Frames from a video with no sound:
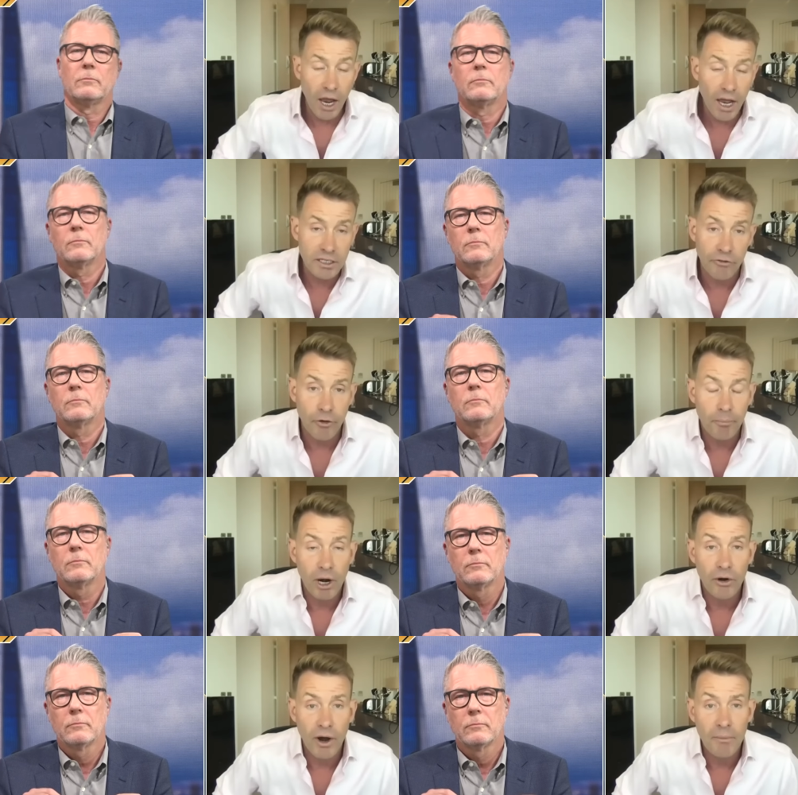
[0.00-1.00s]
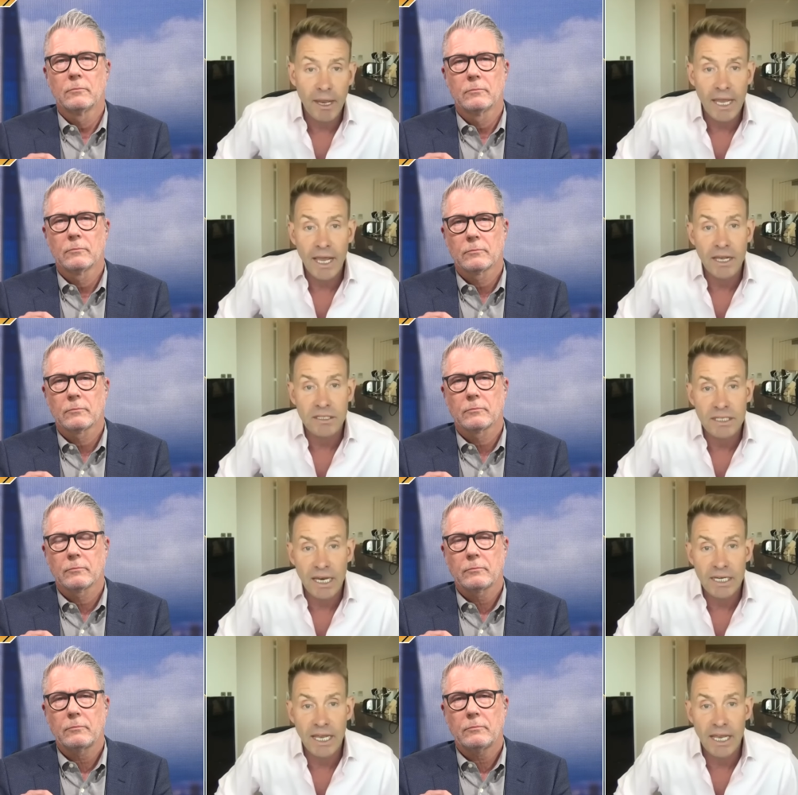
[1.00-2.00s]
Speaker 1: uh, a different program. He has
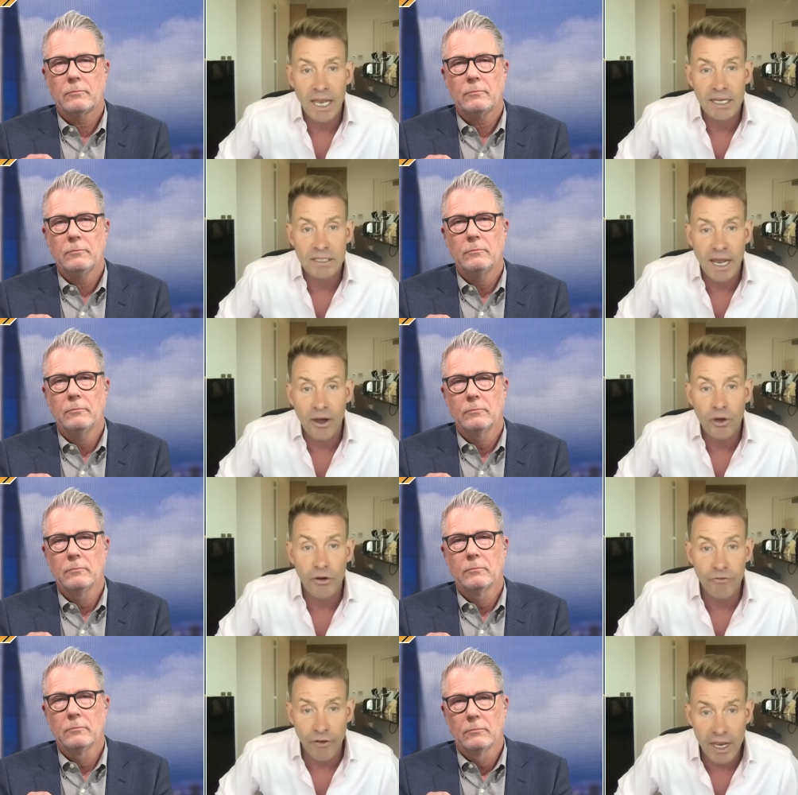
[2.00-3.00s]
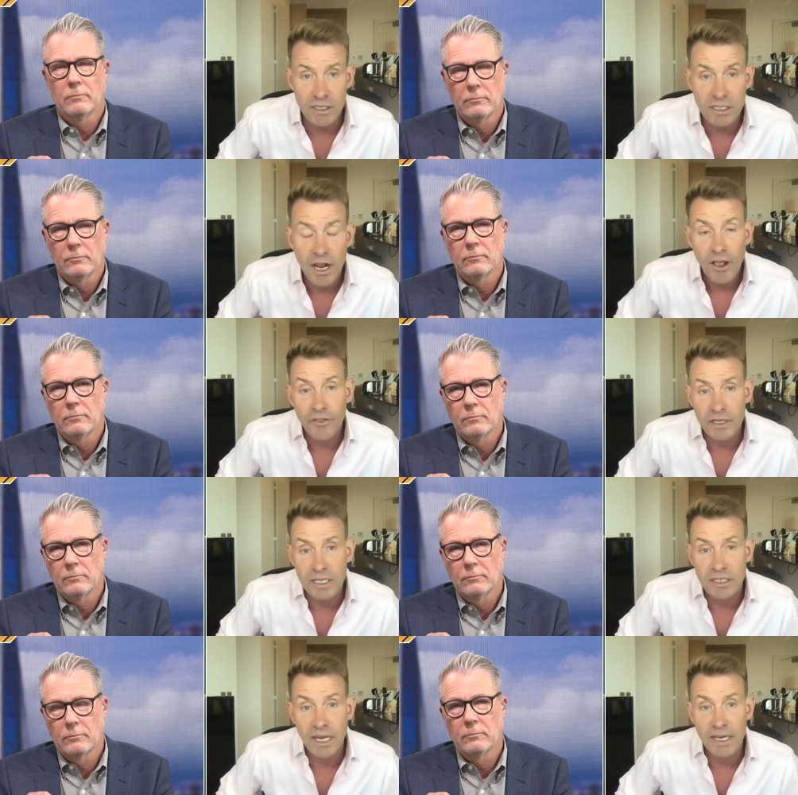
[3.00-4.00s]
said he is now convinced
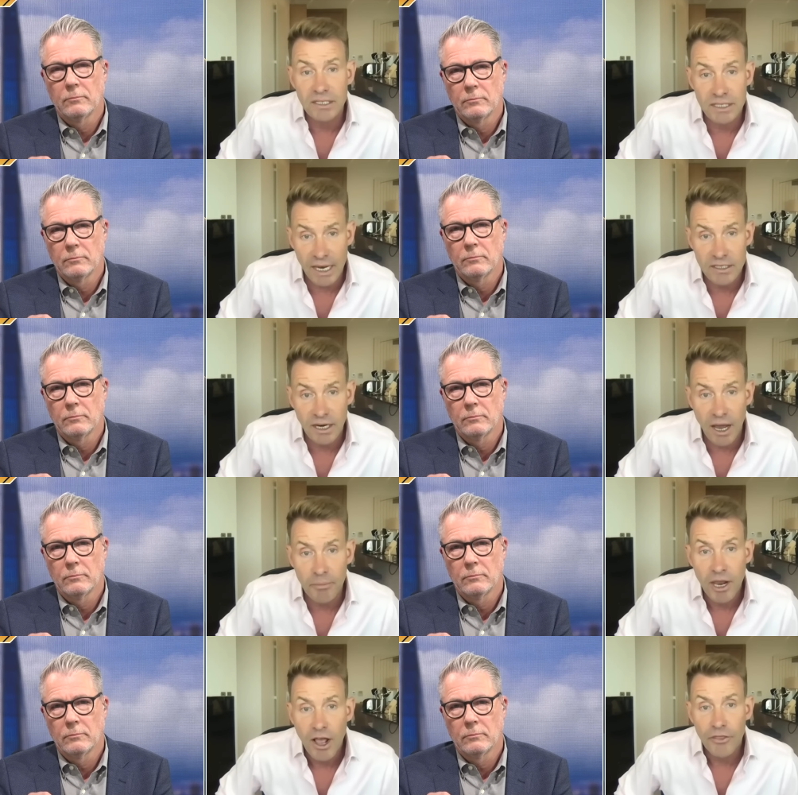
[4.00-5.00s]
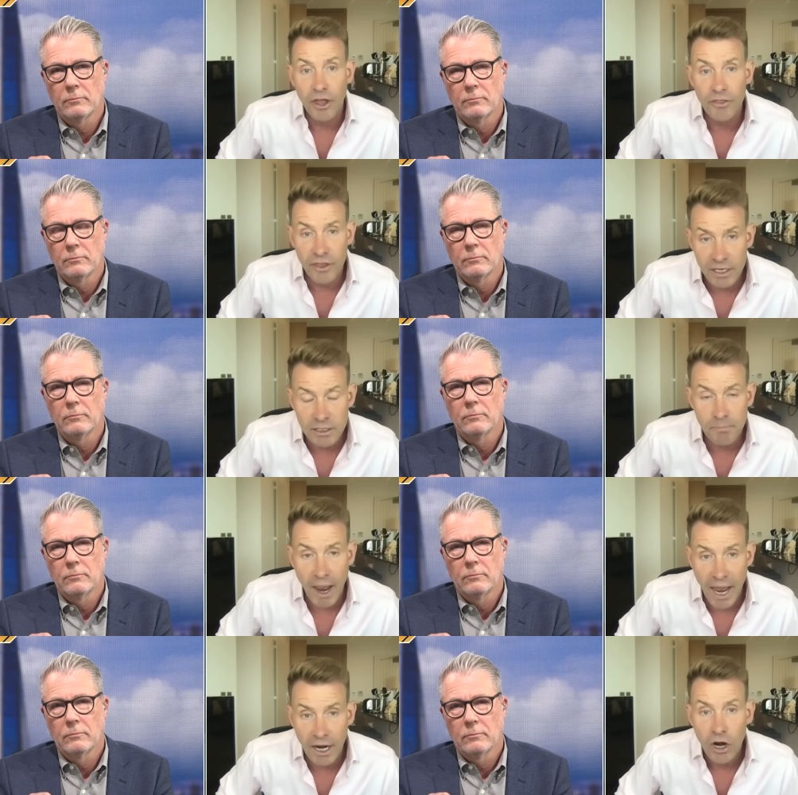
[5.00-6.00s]
this is a setup, that this
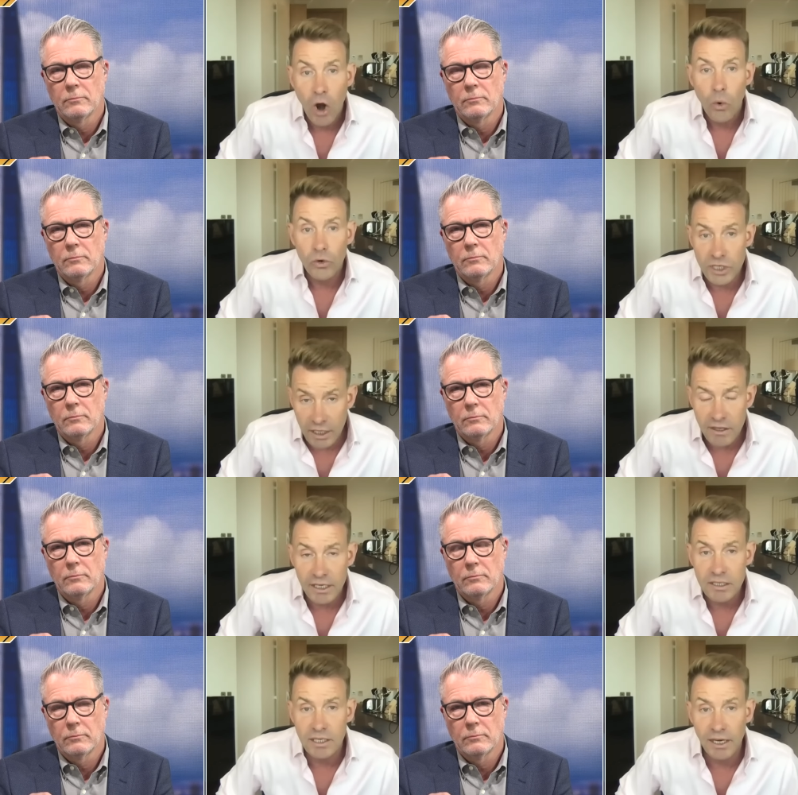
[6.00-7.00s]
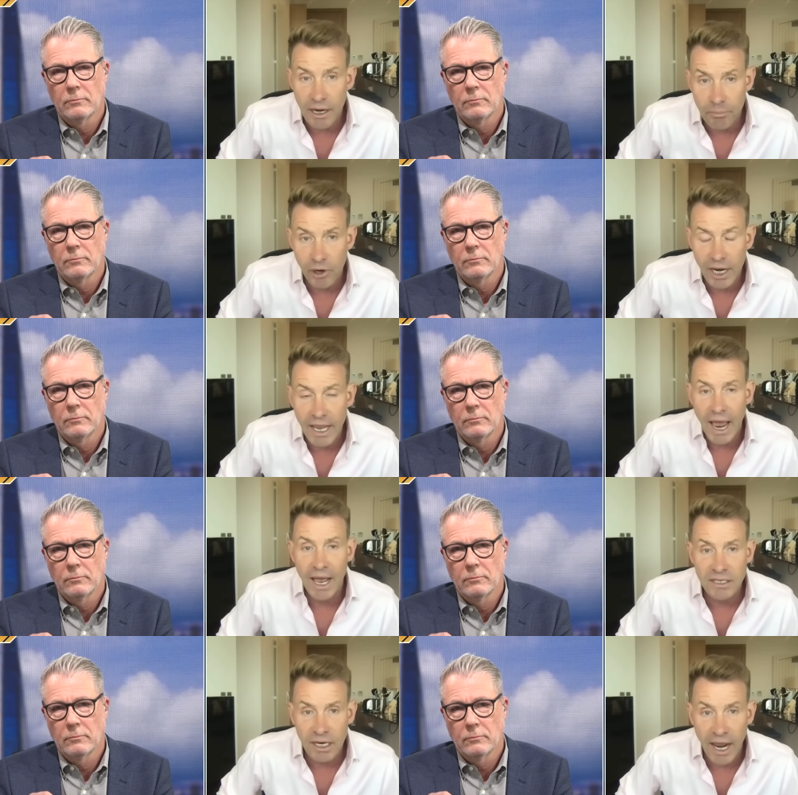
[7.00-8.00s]
man did this deliberately
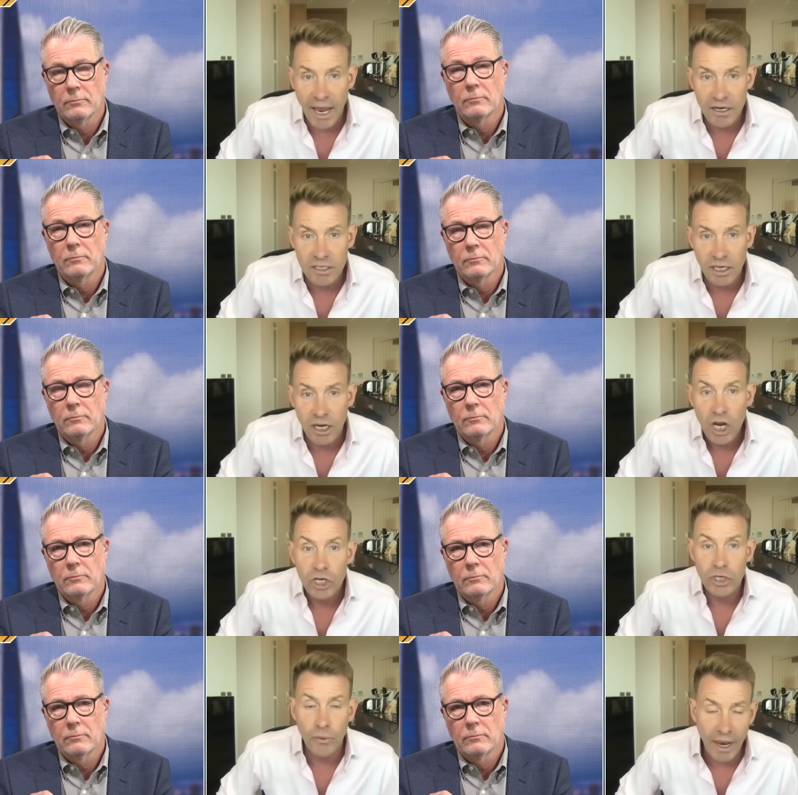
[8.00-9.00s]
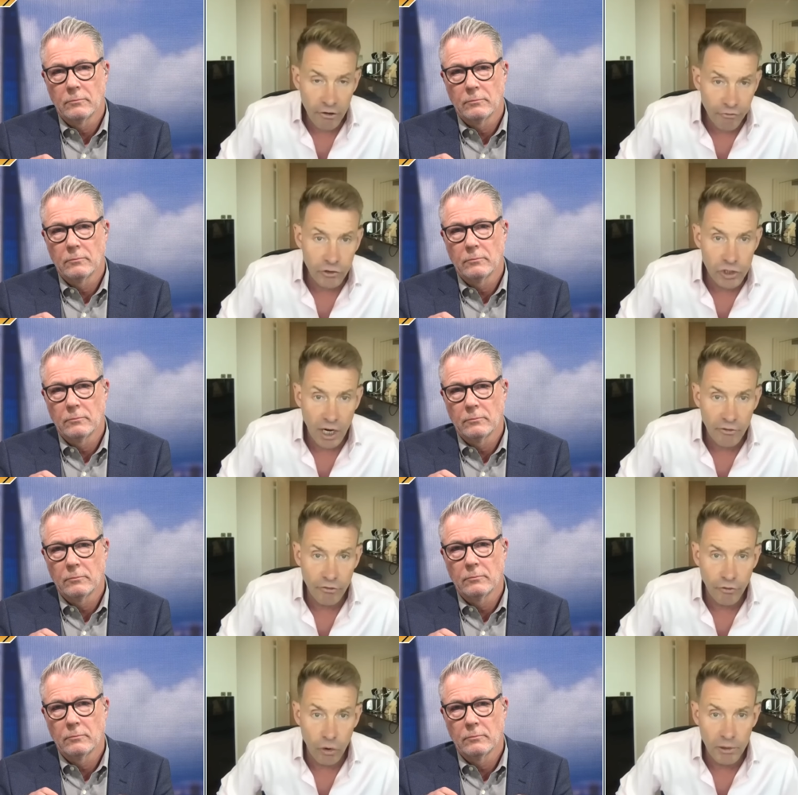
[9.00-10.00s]
as an actor to infiltrate
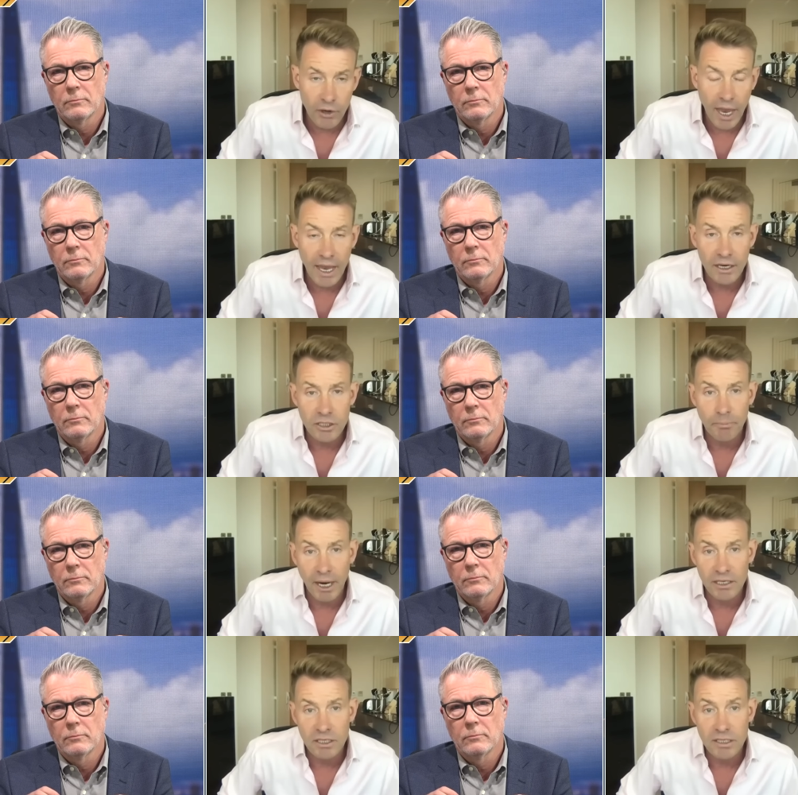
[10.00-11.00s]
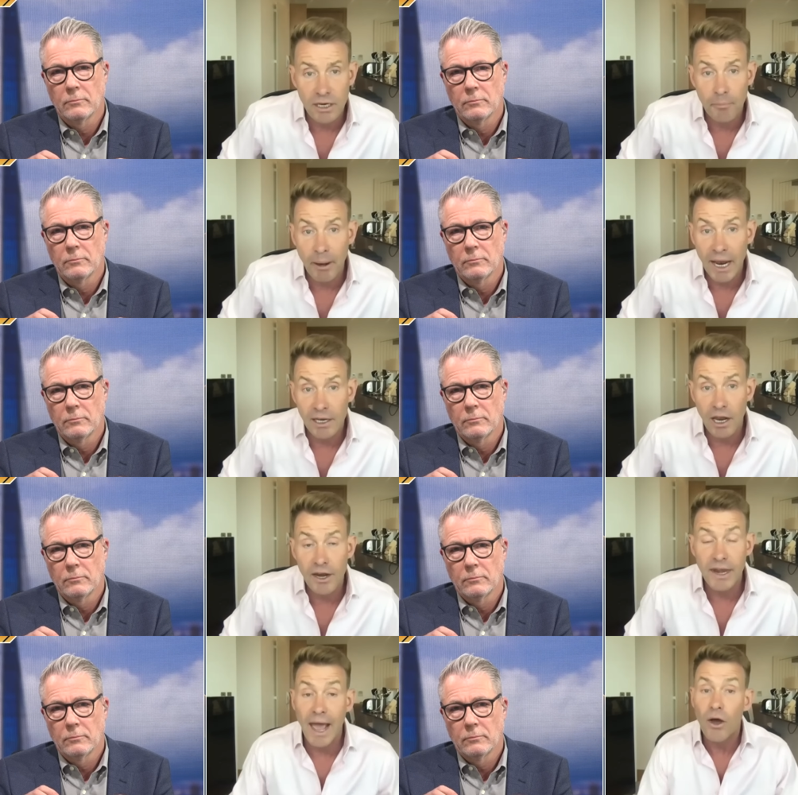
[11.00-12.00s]
Reform UK and to paint us in a bad
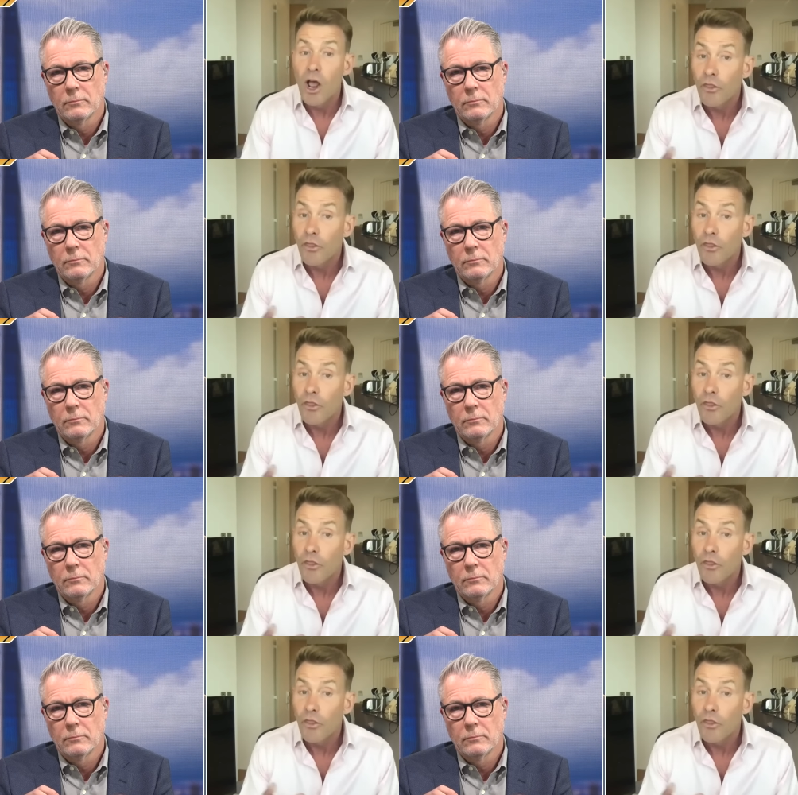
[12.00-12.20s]
light. Now,